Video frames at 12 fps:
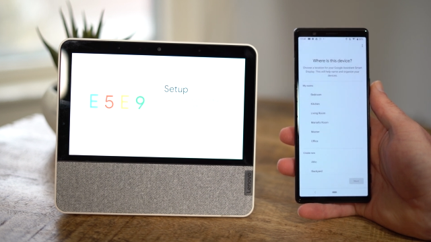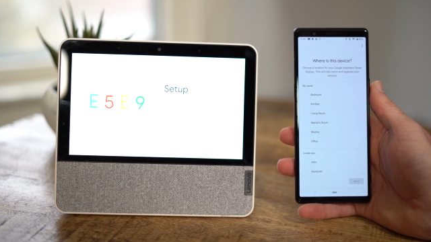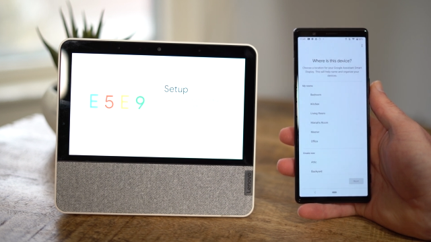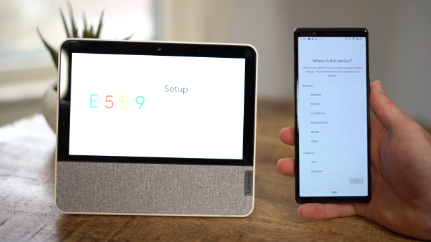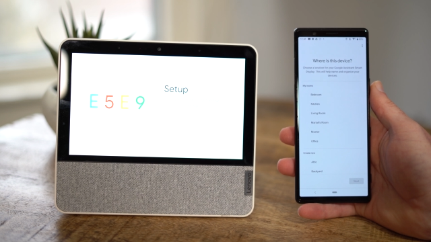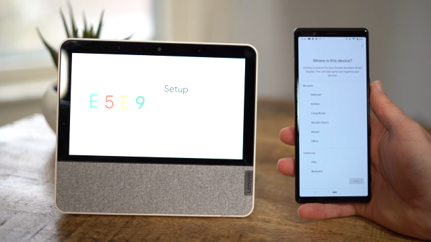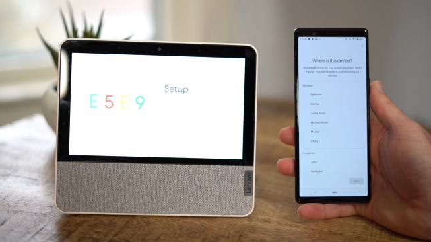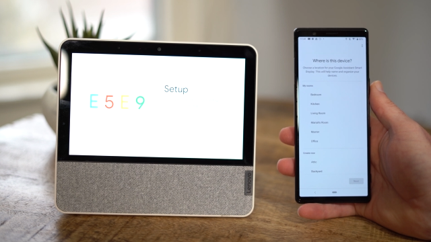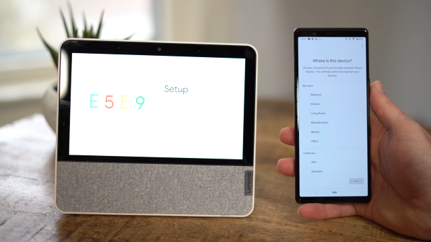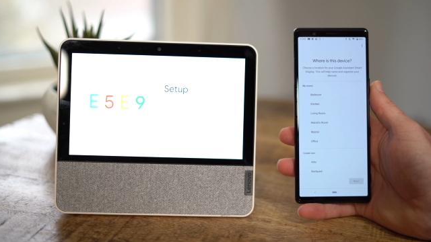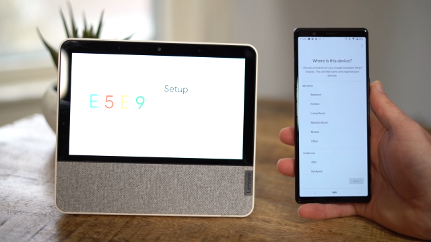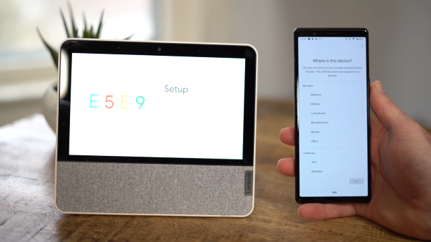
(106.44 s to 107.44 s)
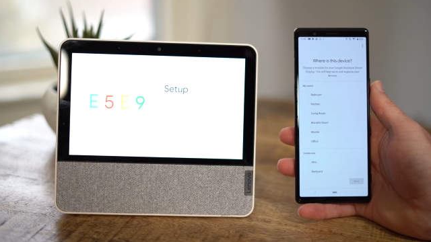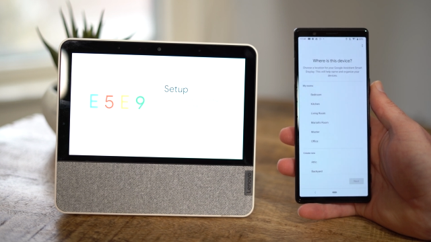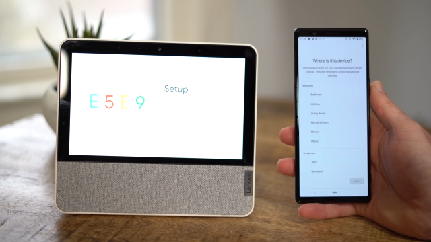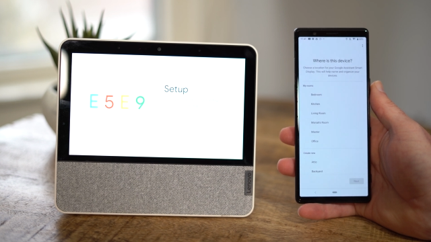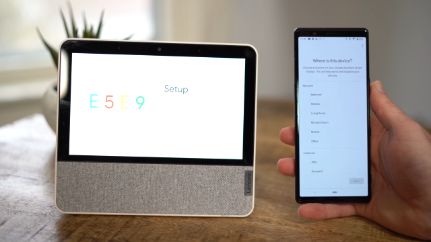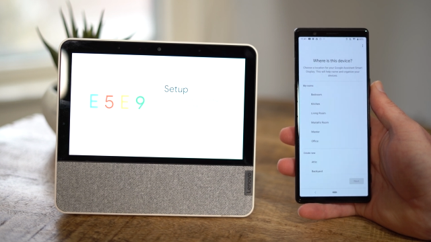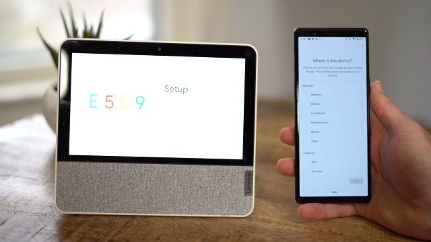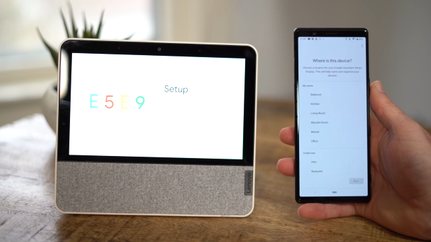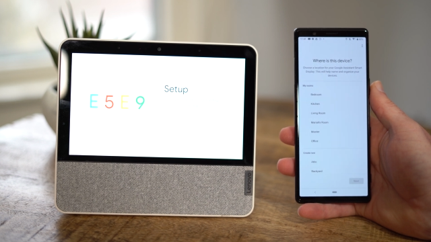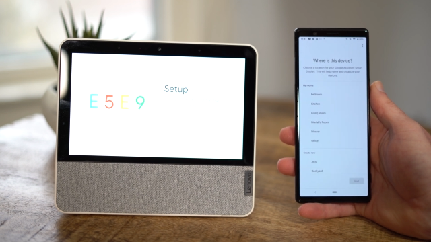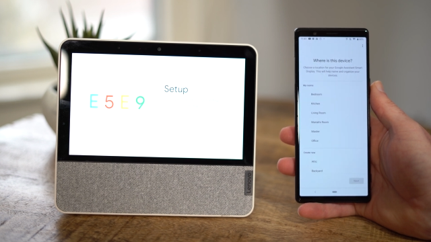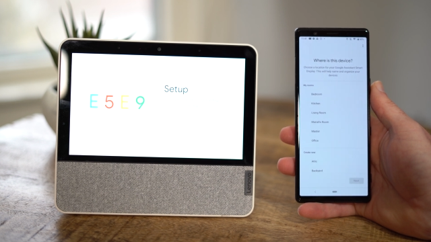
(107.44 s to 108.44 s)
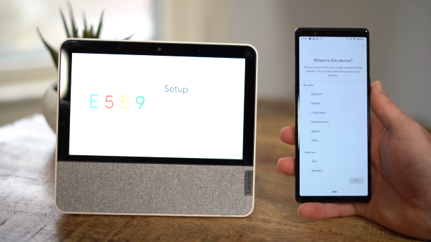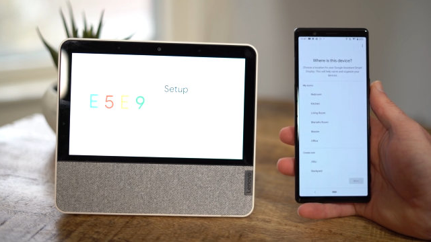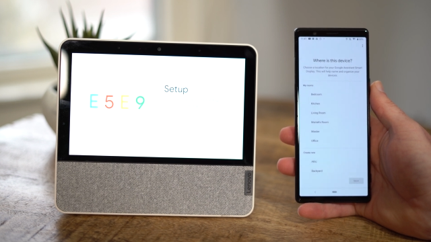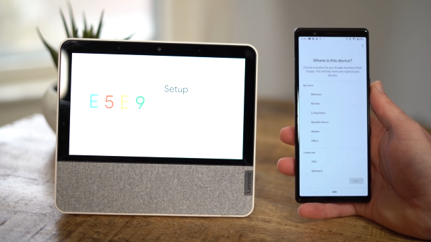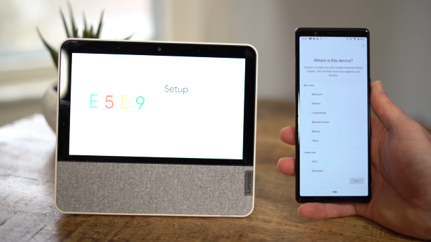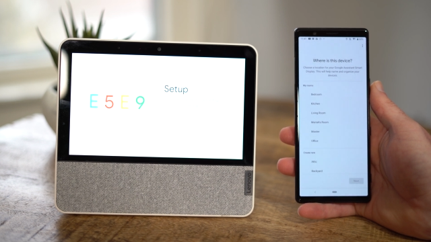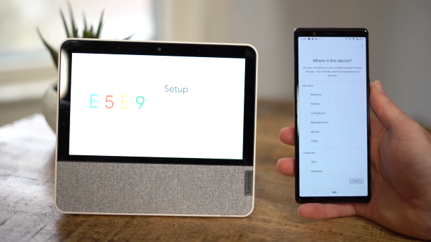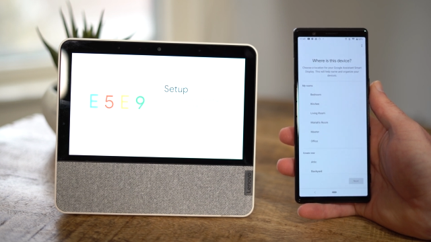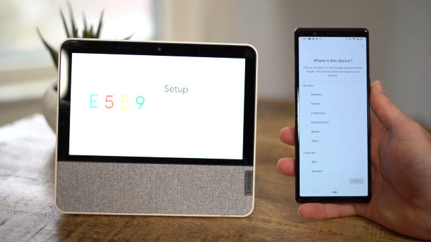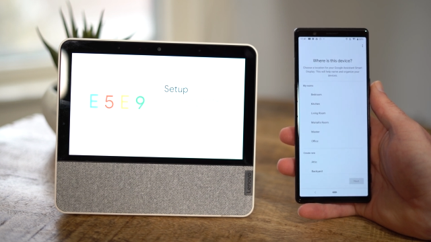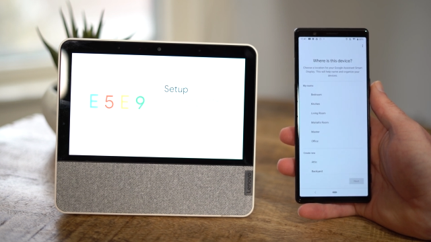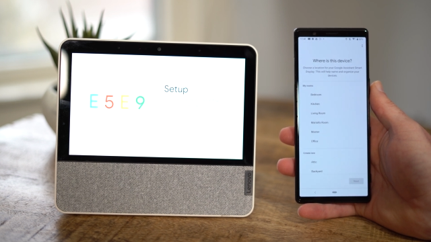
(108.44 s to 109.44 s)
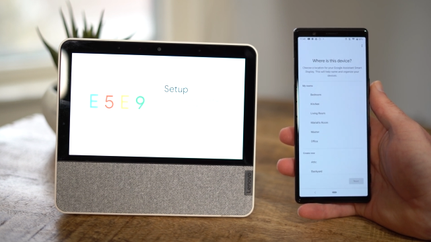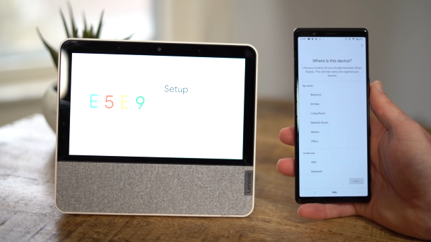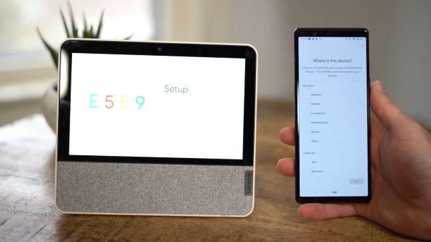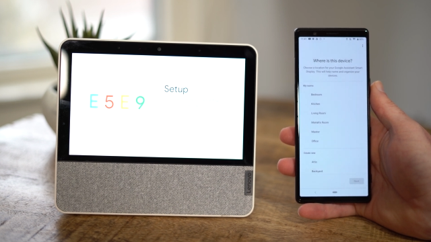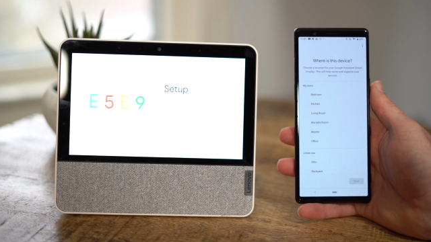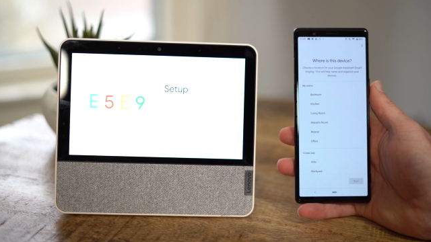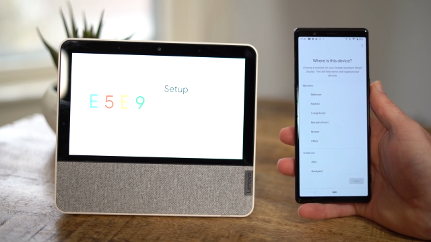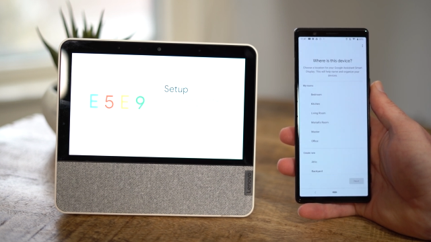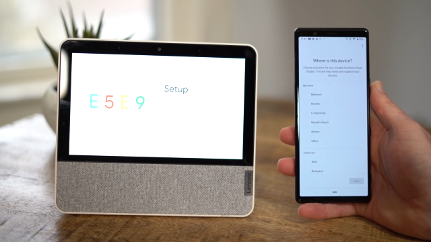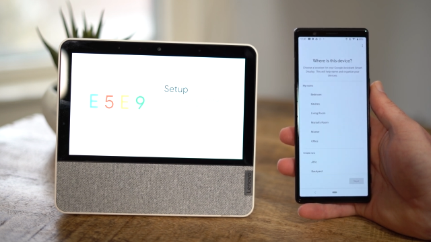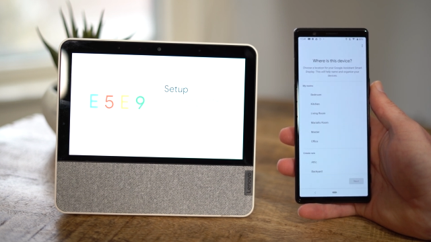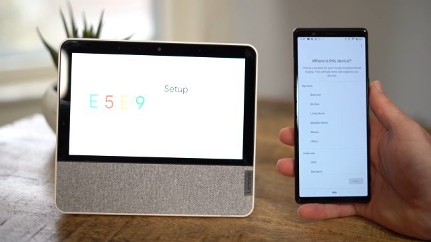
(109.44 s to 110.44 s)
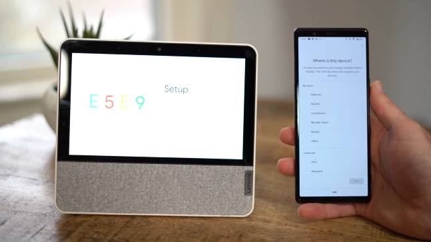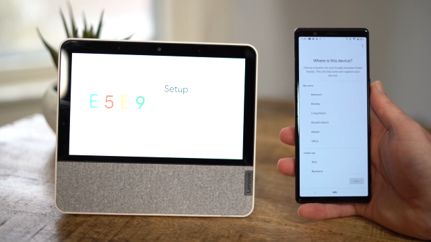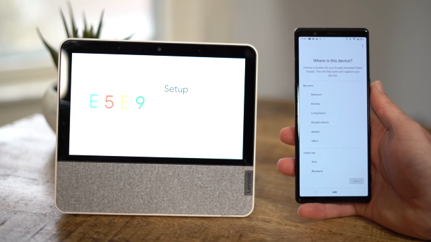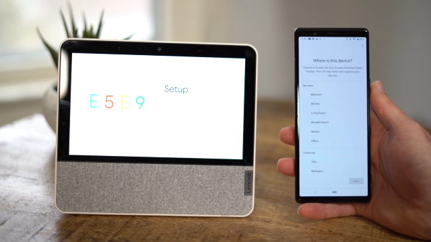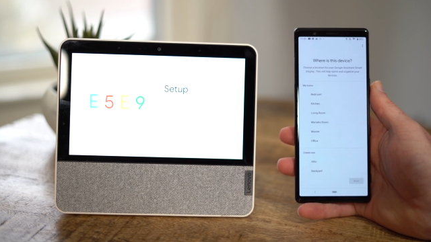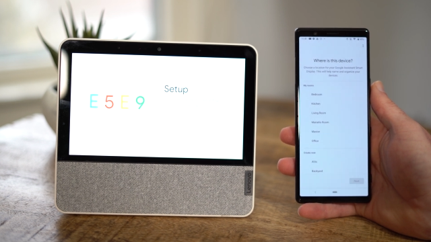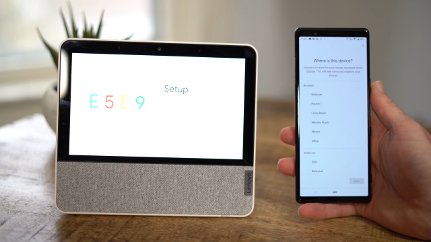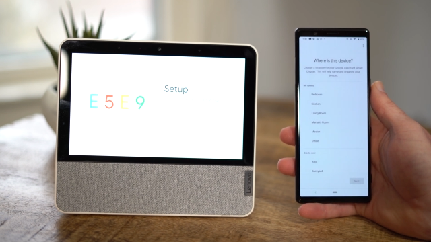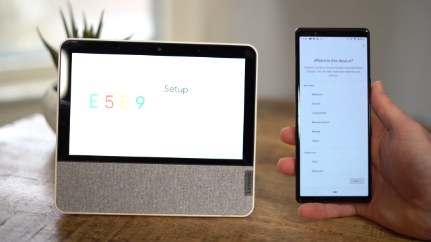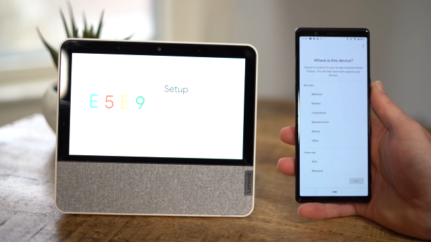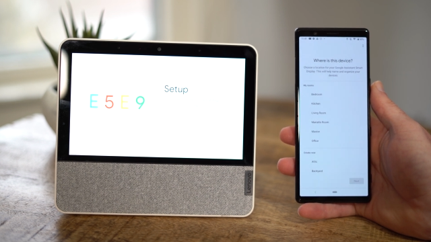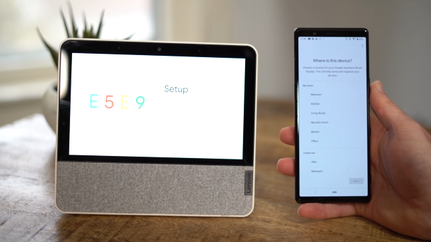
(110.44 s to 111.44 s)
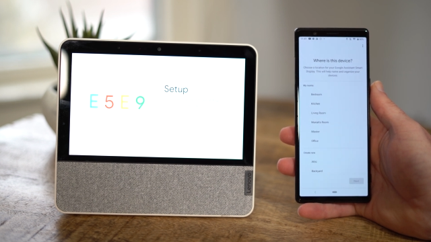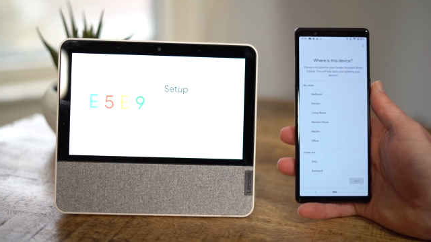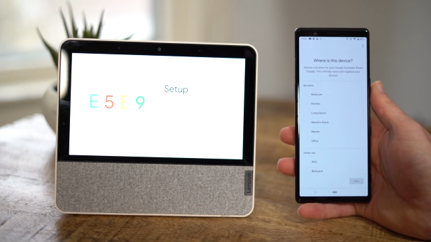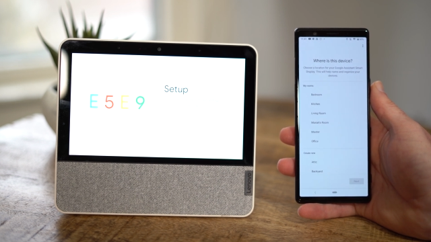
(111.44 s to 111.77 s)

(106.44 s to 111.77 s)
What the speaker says: (no speaker visible)